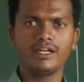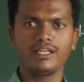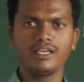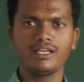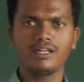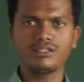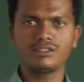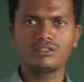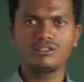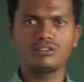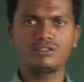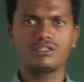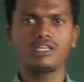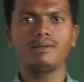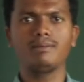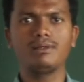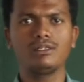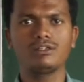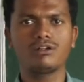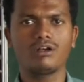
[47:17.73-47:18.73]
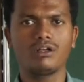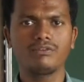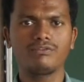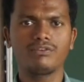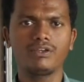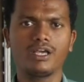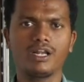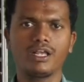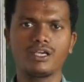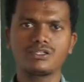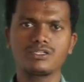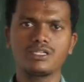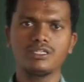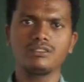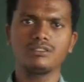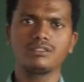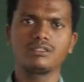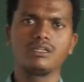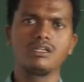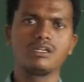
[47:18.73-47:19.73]
nearest stable
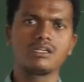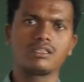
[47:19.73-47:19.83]
configurations.